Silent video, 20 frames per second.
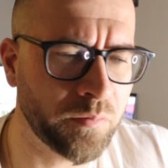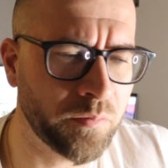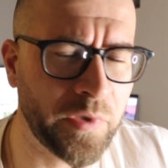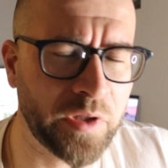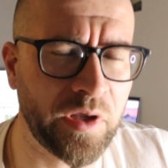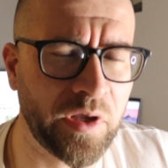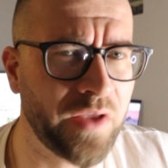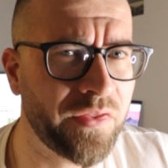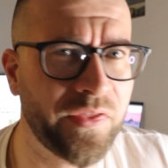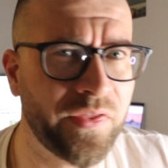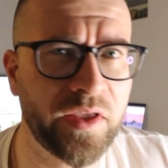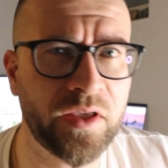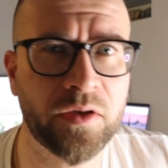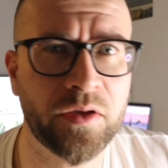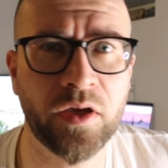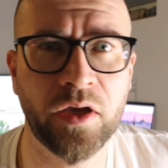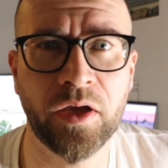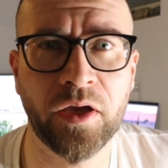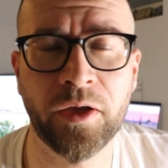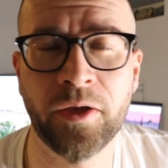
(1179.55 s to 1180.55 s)
but I
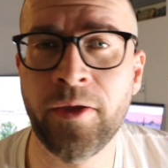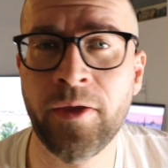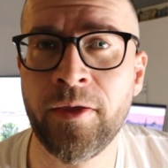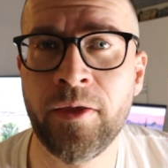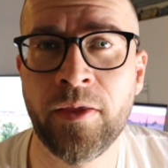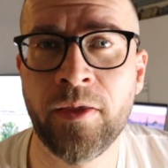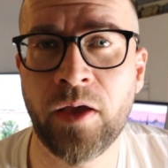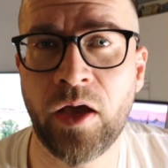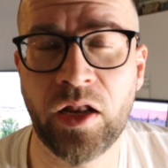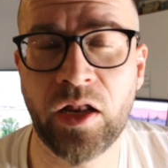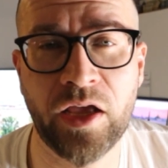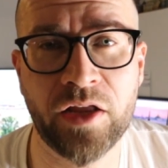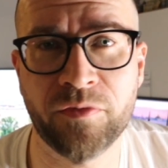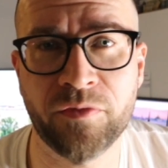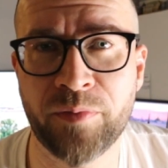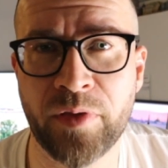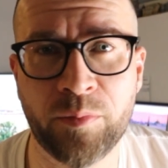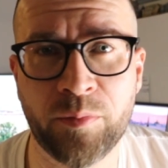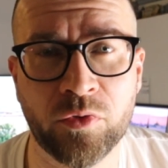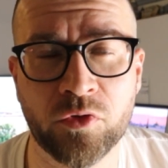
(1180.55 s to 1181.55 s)
think a lot
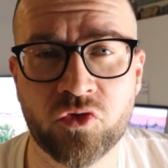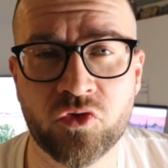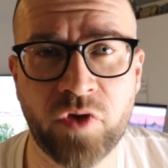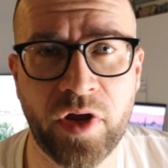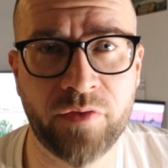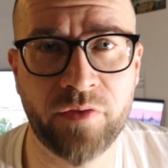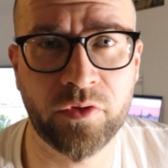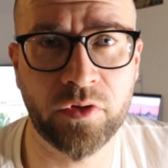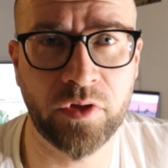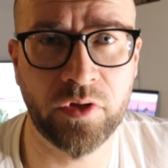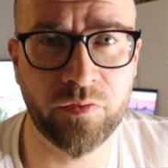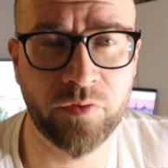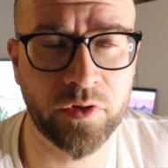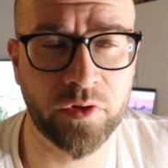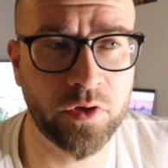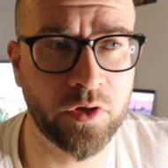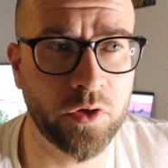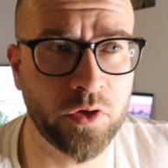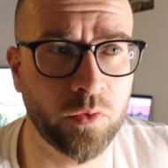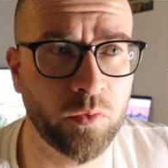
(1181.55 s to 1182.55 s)
of people travel,
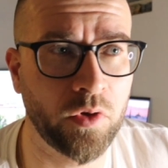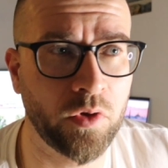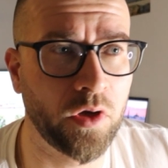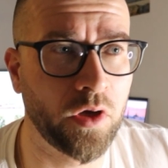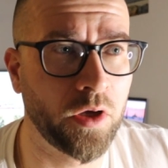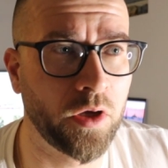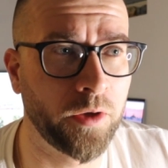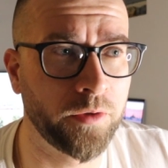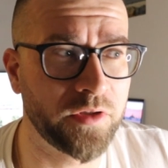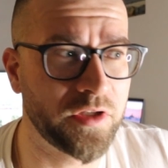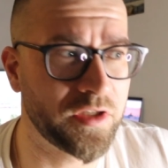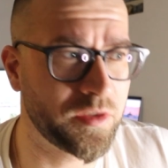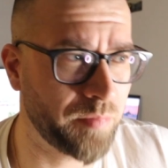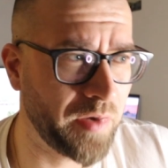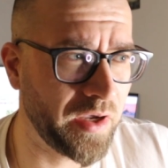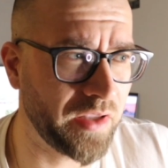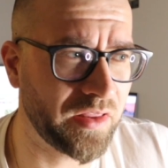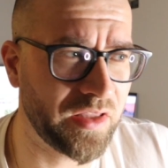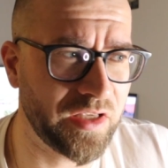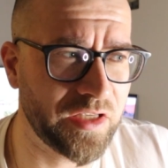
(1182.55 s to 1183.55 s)
even though
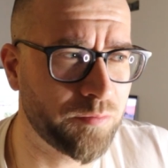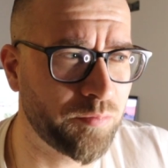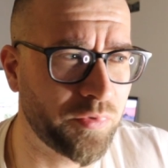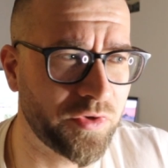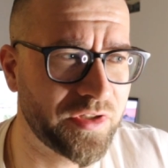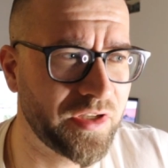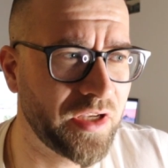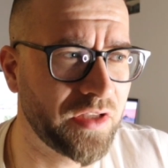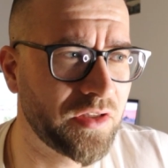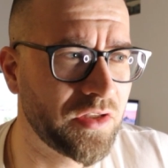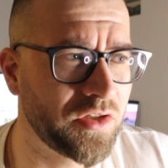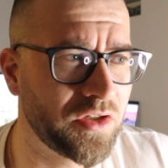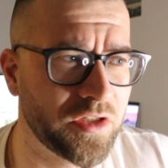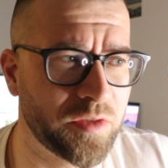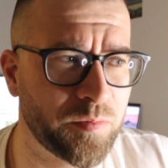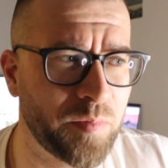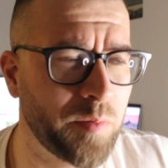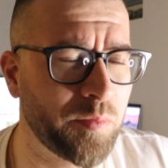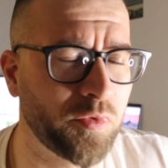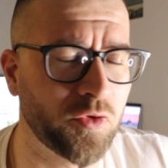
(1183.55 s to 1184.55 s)
despite these
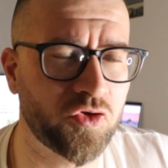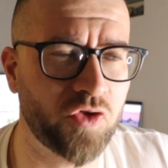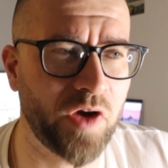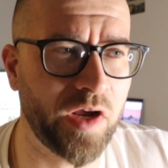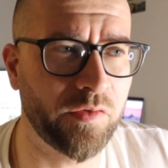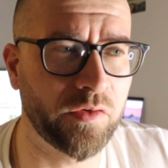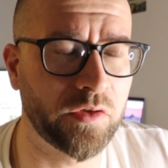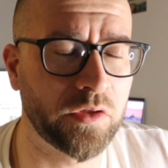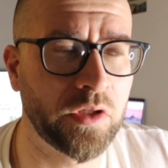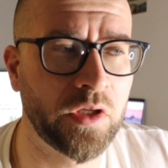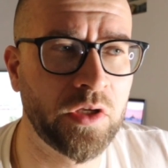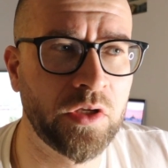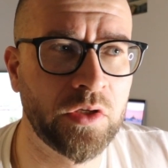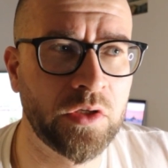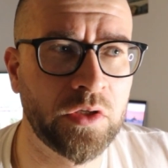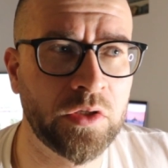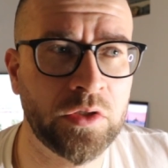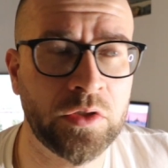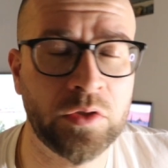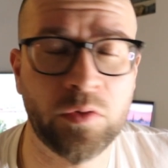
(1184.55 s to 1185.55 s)
percentages, people travel
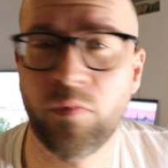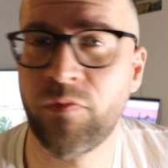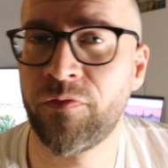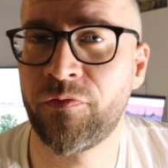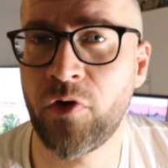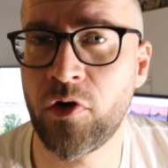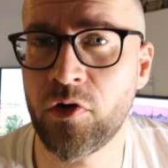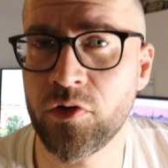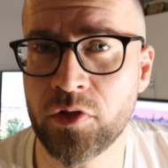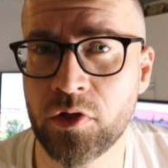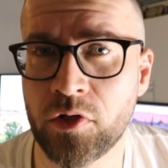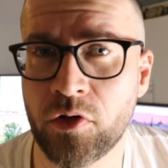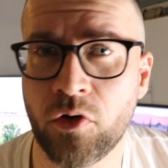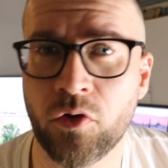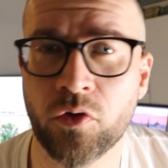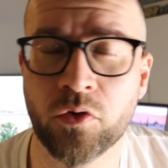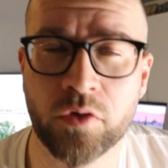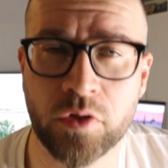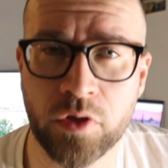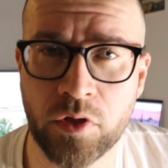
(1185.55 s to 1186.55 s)
further
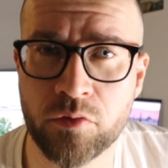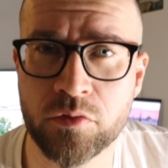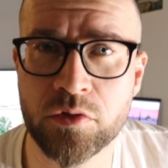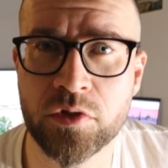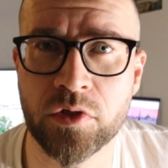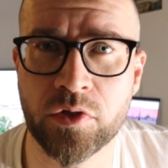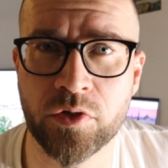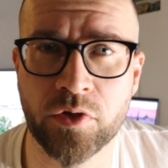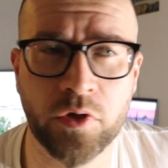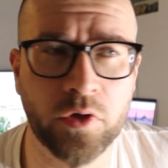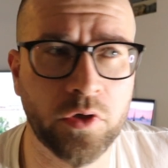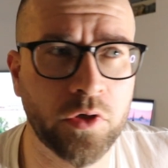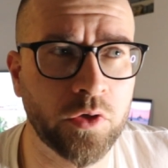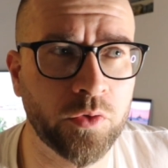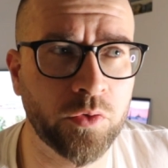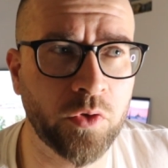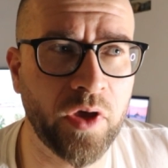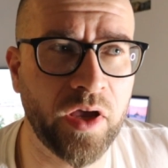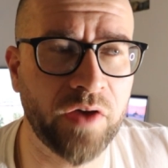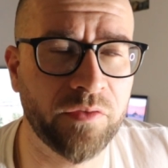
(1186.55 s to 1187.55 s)
or closer. You
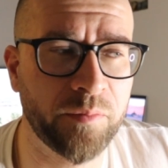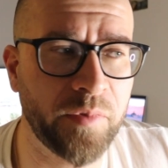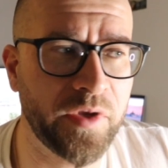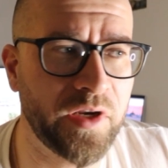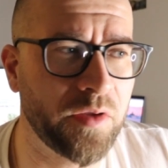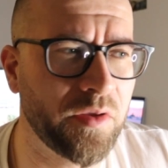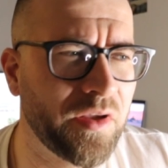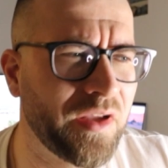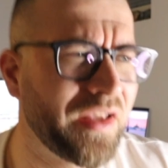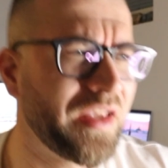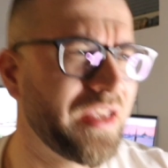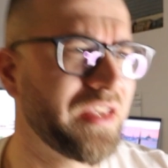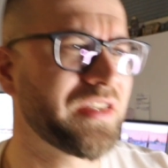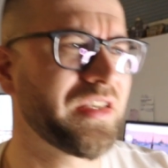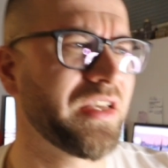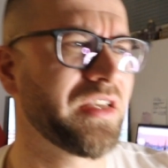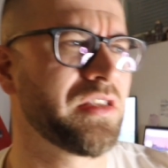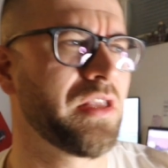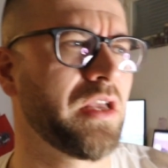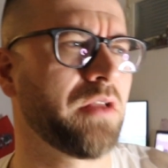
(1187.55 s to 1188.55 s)
know, you have many. He
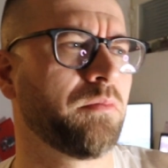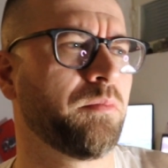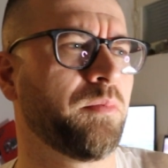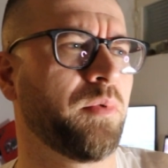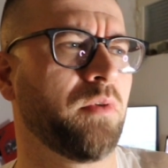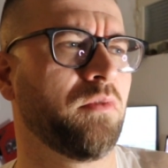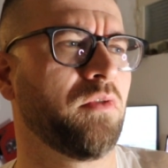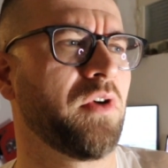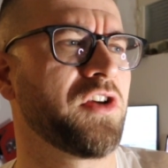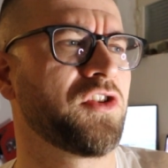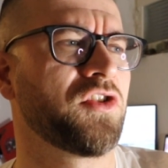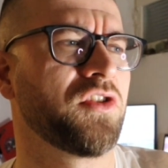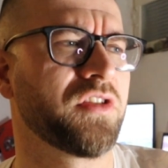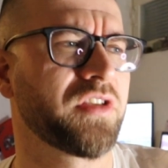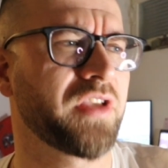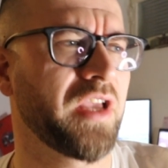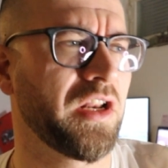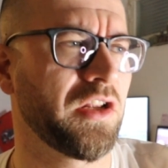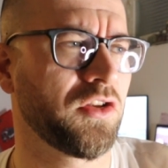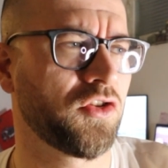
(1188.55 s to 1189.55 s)
says that
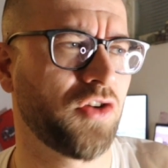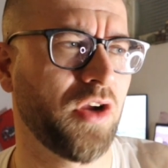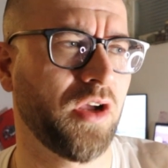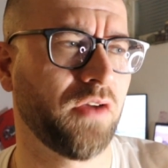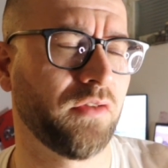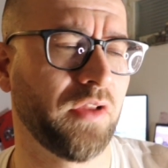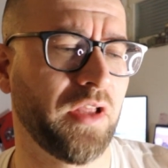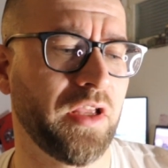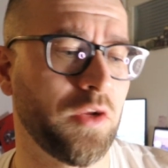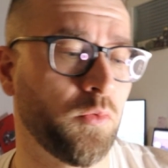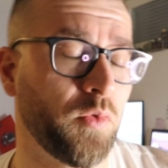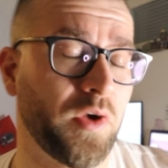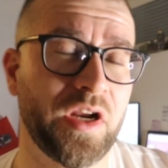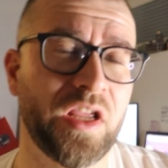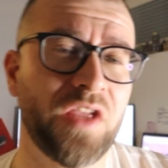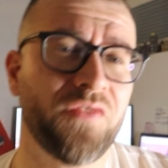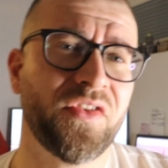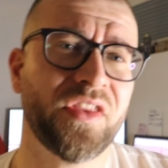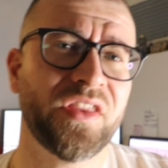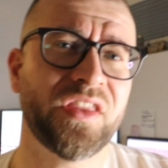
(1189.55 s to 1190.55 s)
Russians cannot travel anywhere,
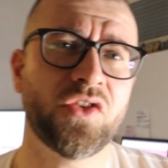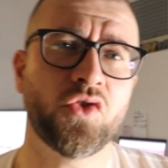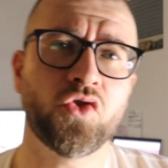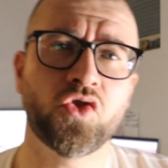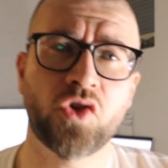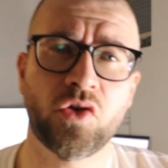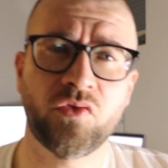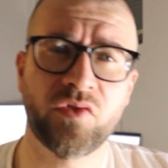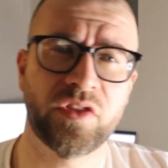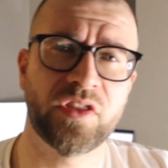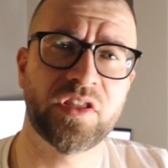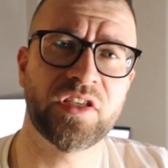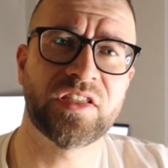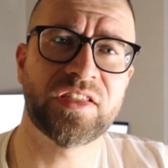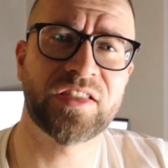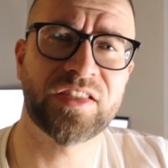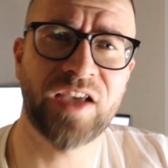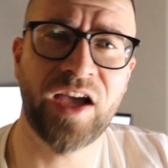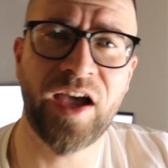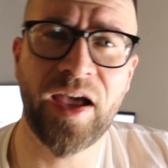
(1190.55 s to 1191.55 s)
even during
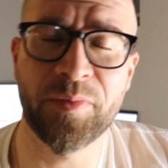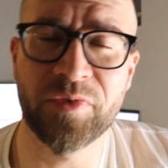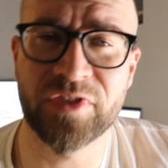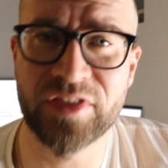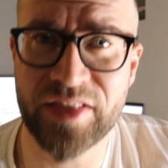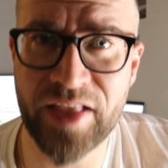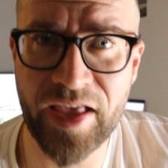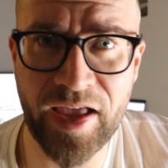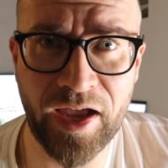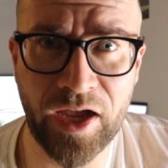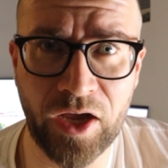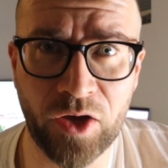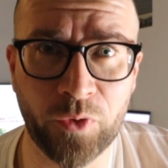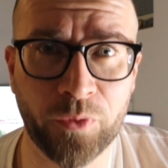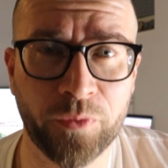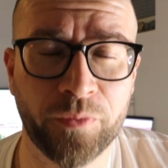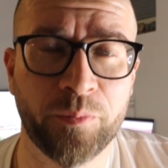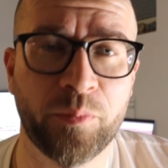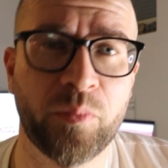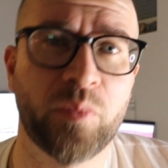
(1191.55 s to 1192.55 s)
these times
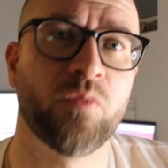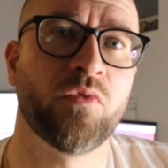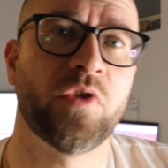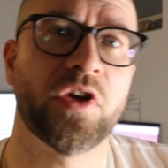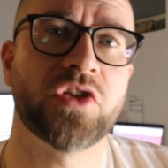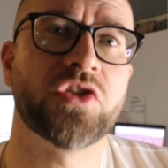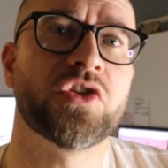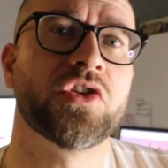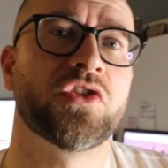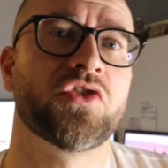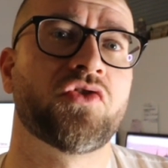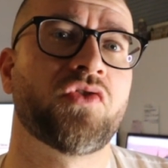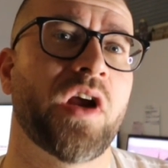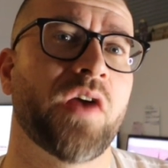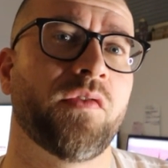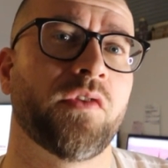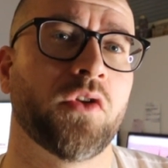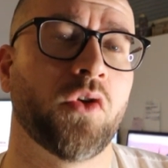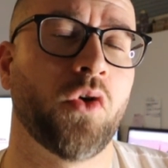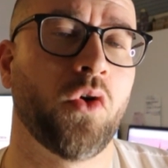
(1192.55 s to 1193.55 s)
now. Russians
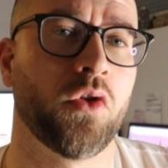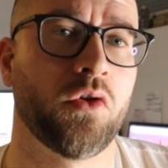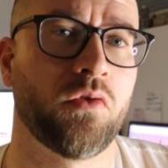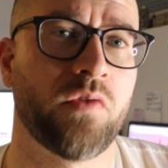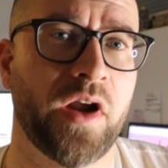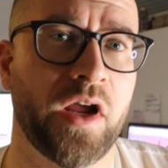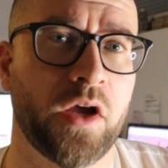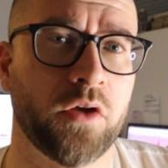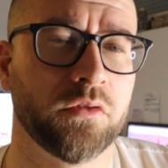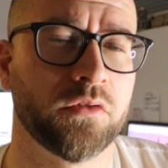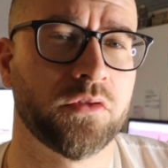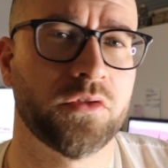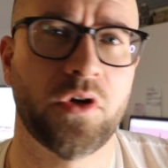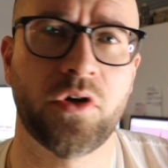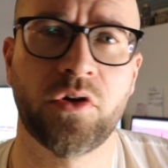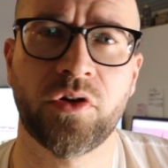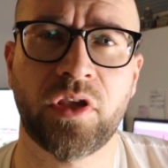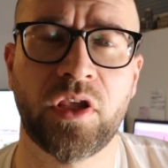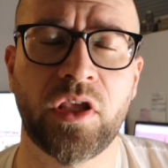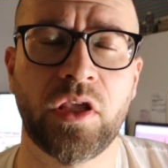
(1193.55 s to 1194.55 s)
travel all around
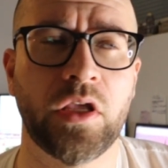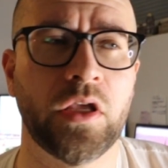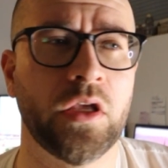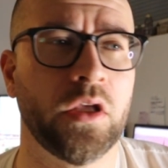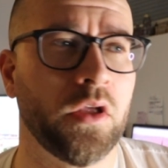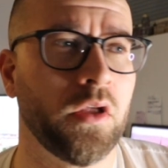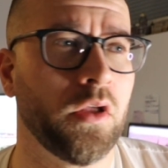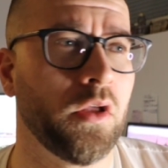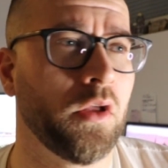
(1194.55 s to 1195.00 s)
Turkey,